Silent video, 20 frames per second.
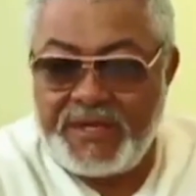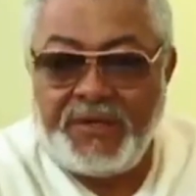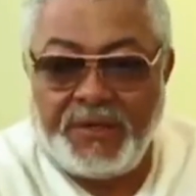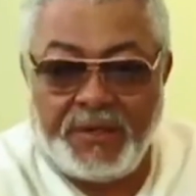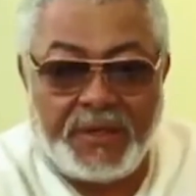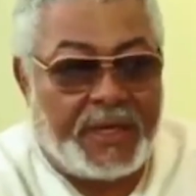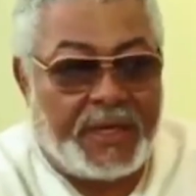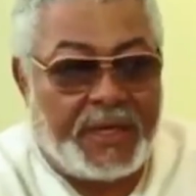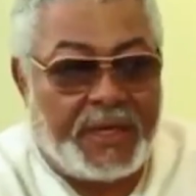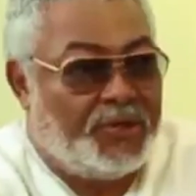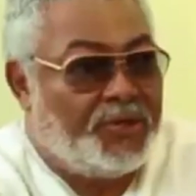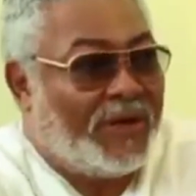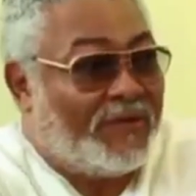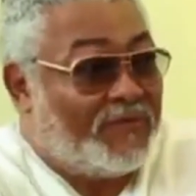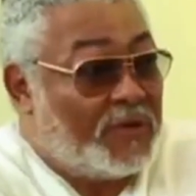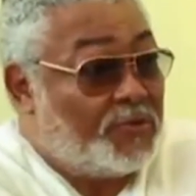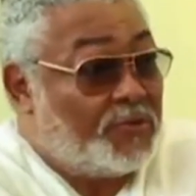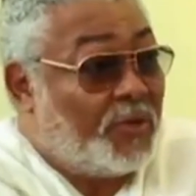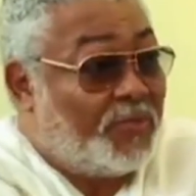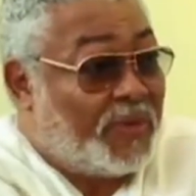and you
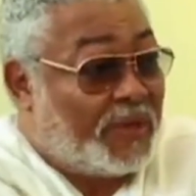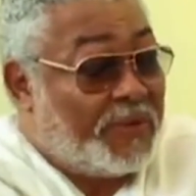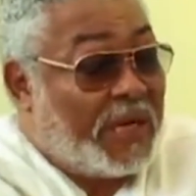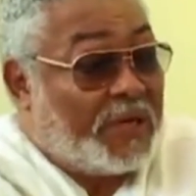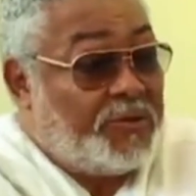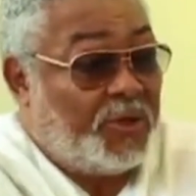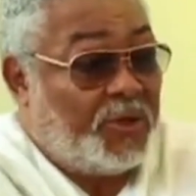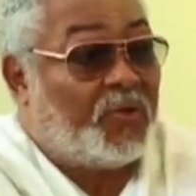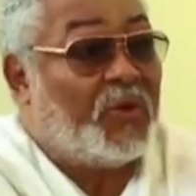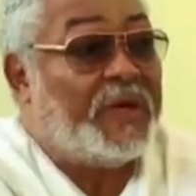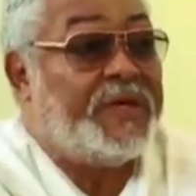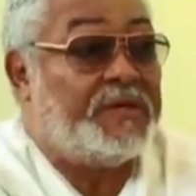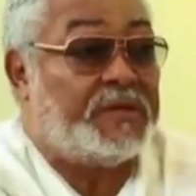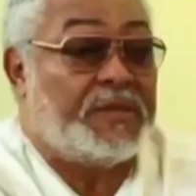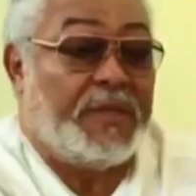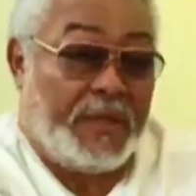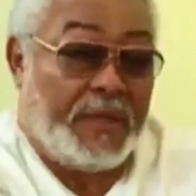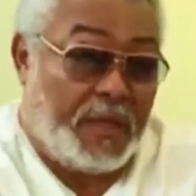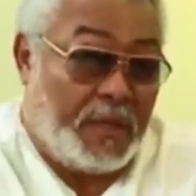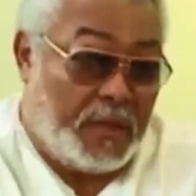have a rope around your
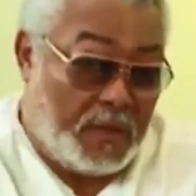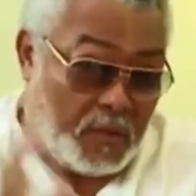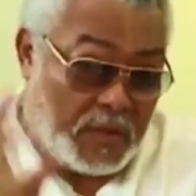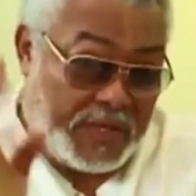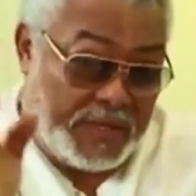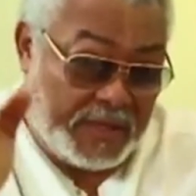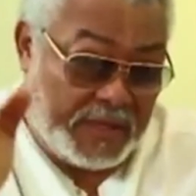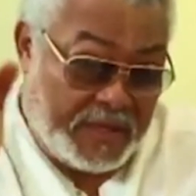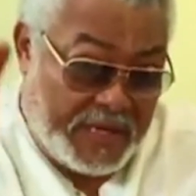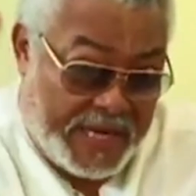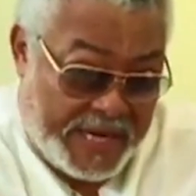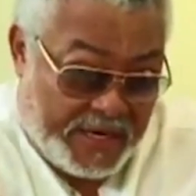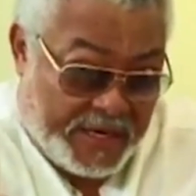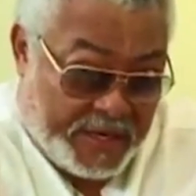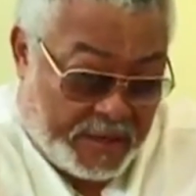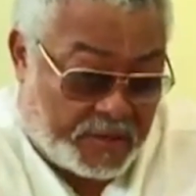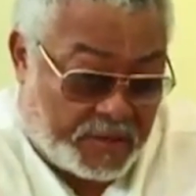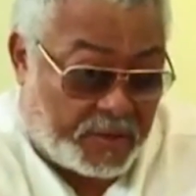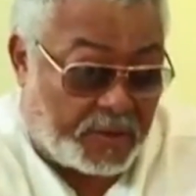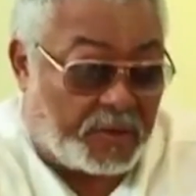waist? When the lady
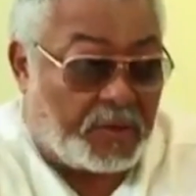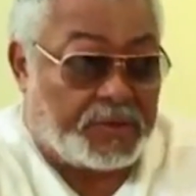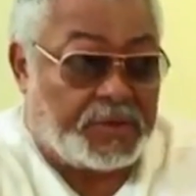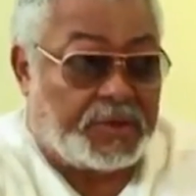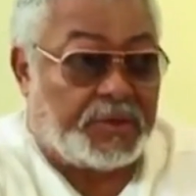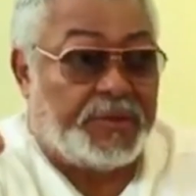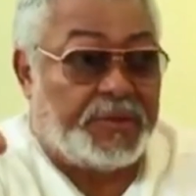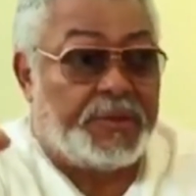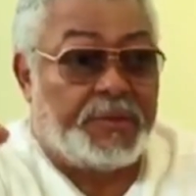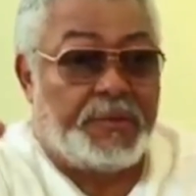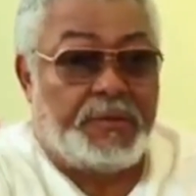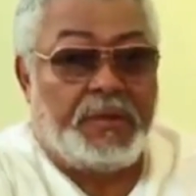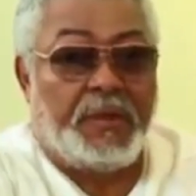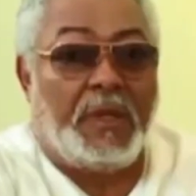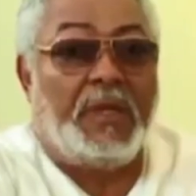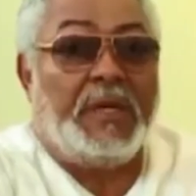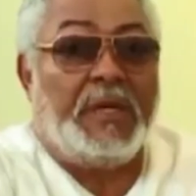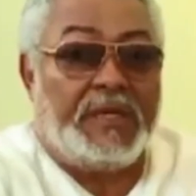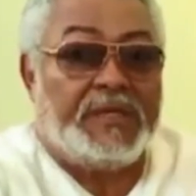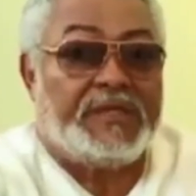across, you know,
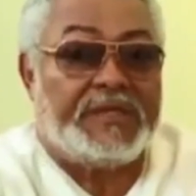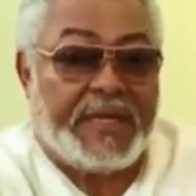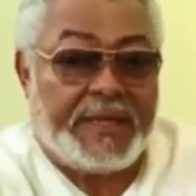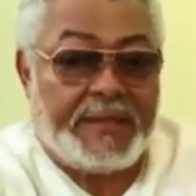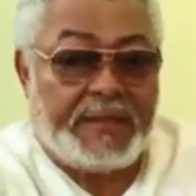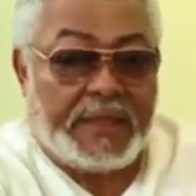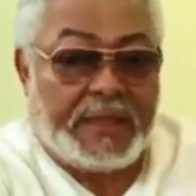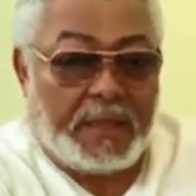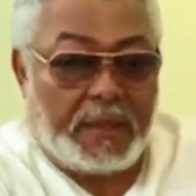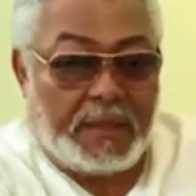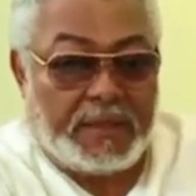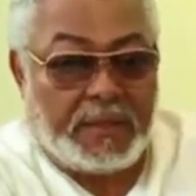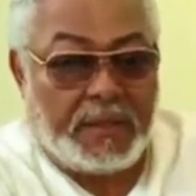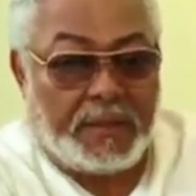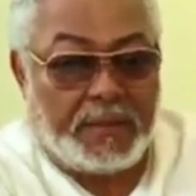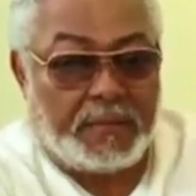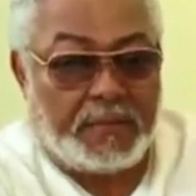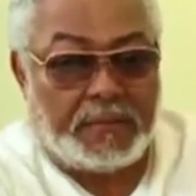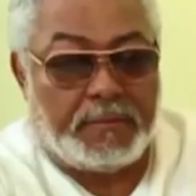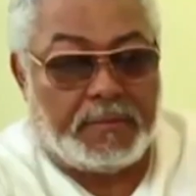said,
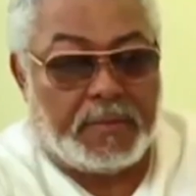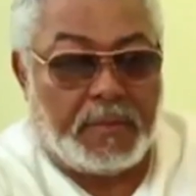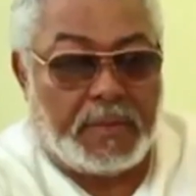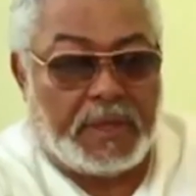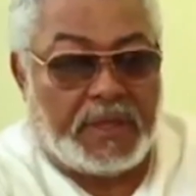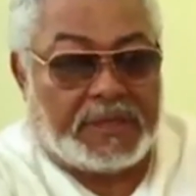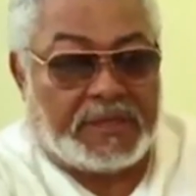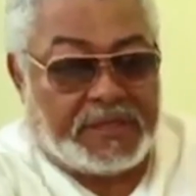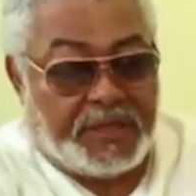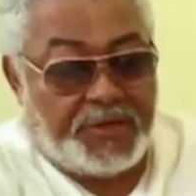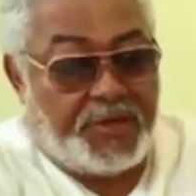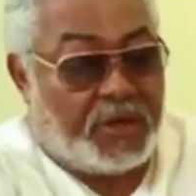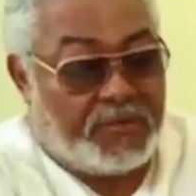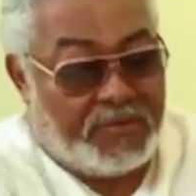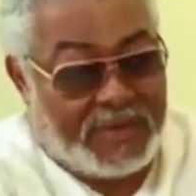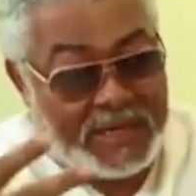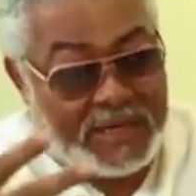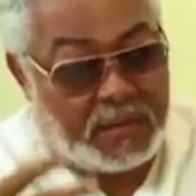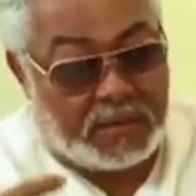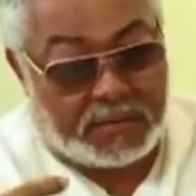because
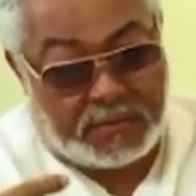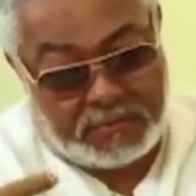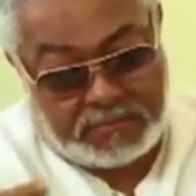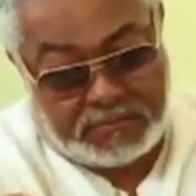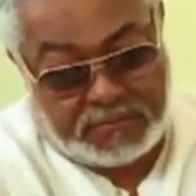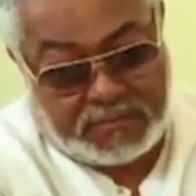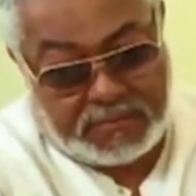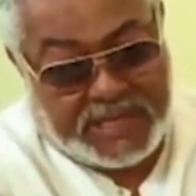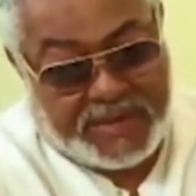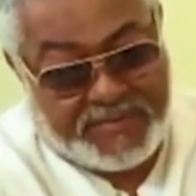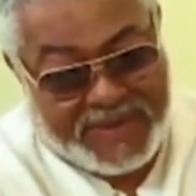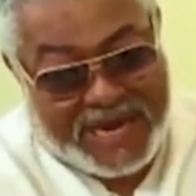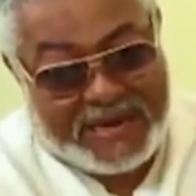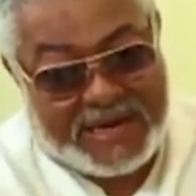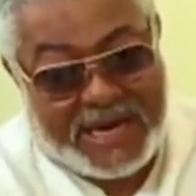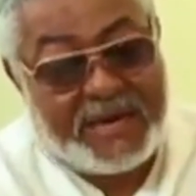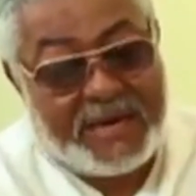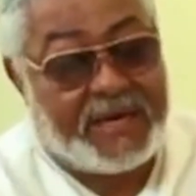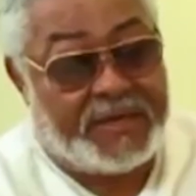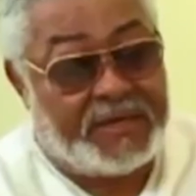the man
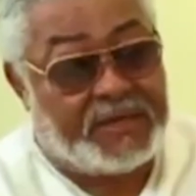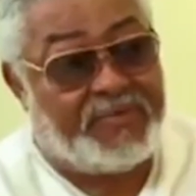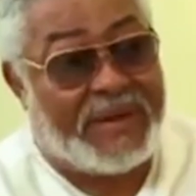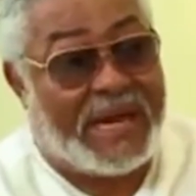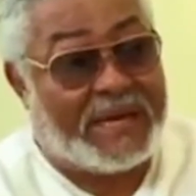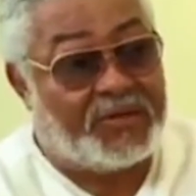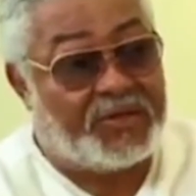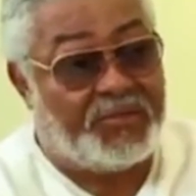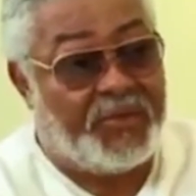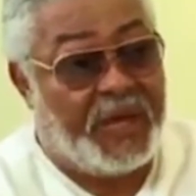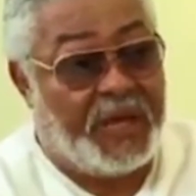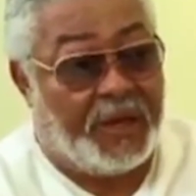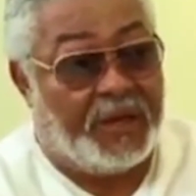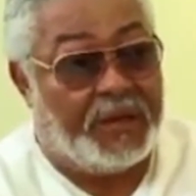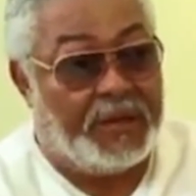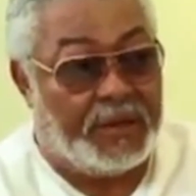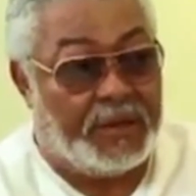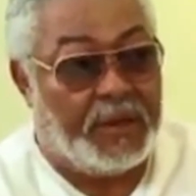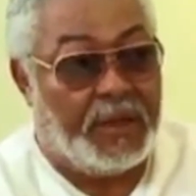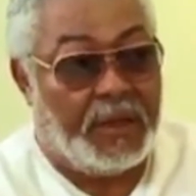had his back to me,
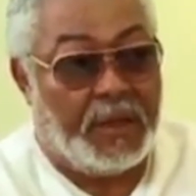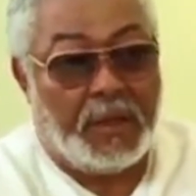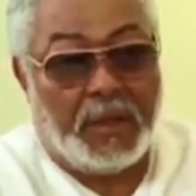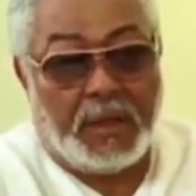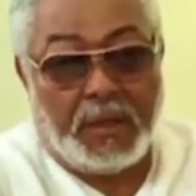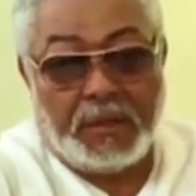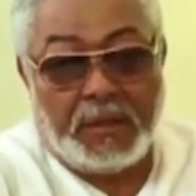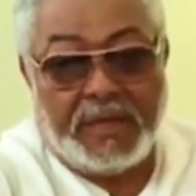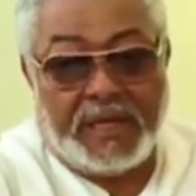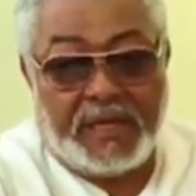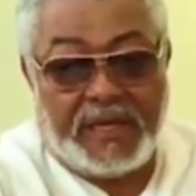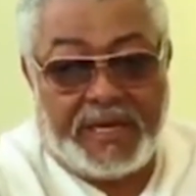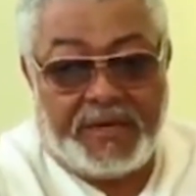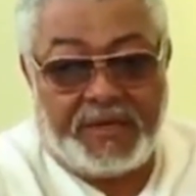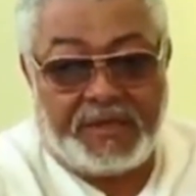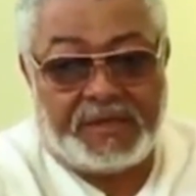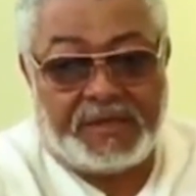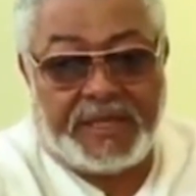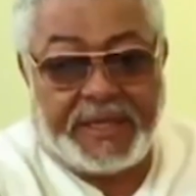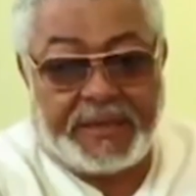the
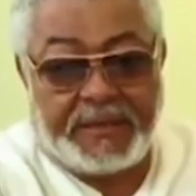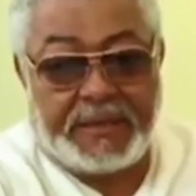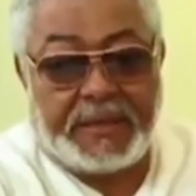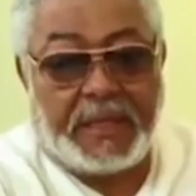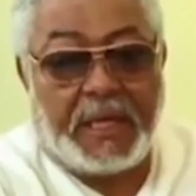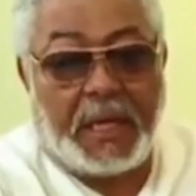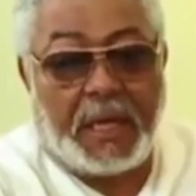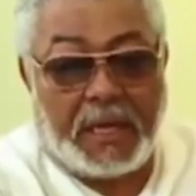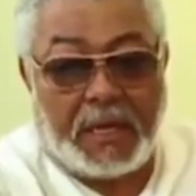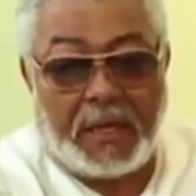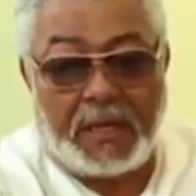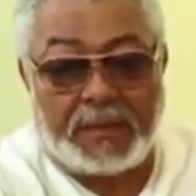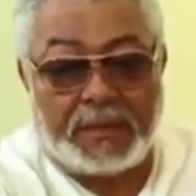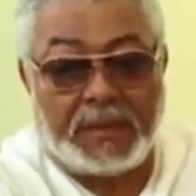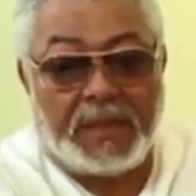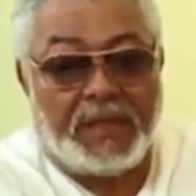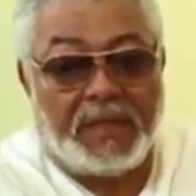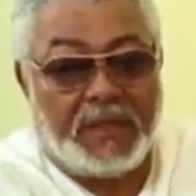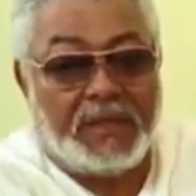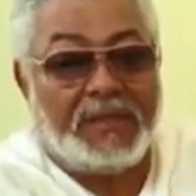lady said,
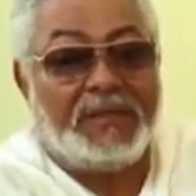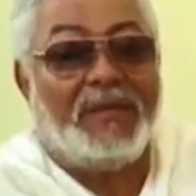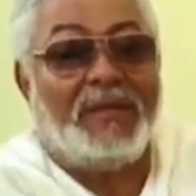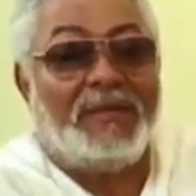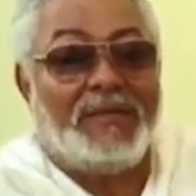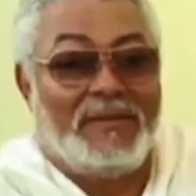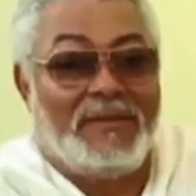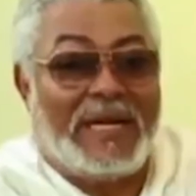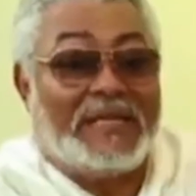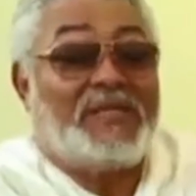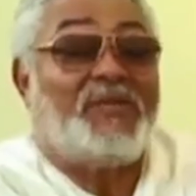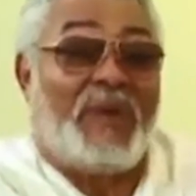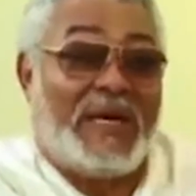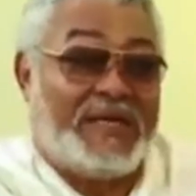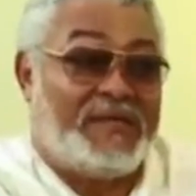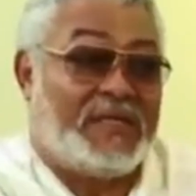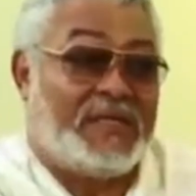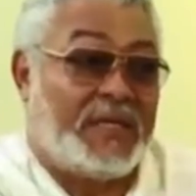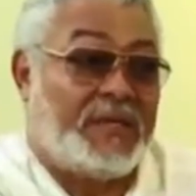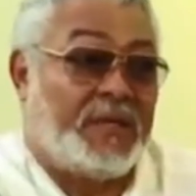that's
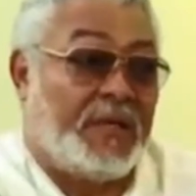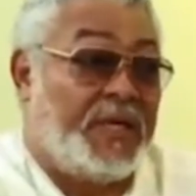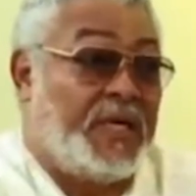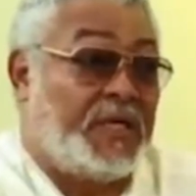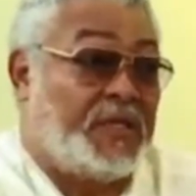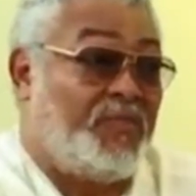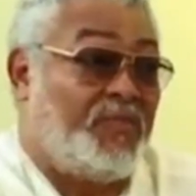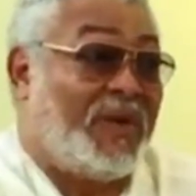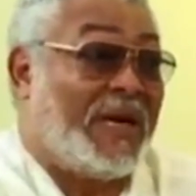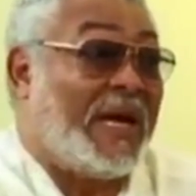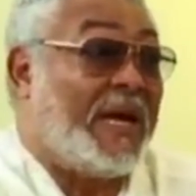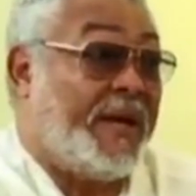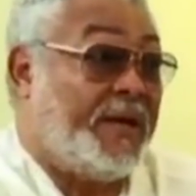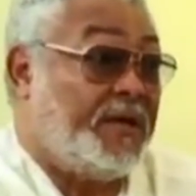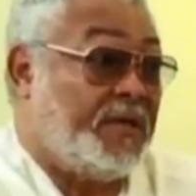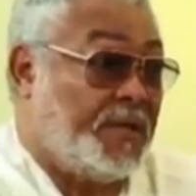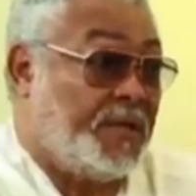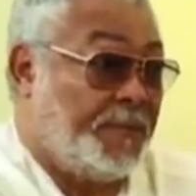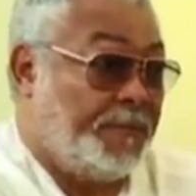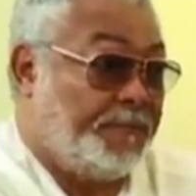my son, he's
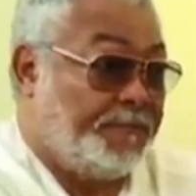blind.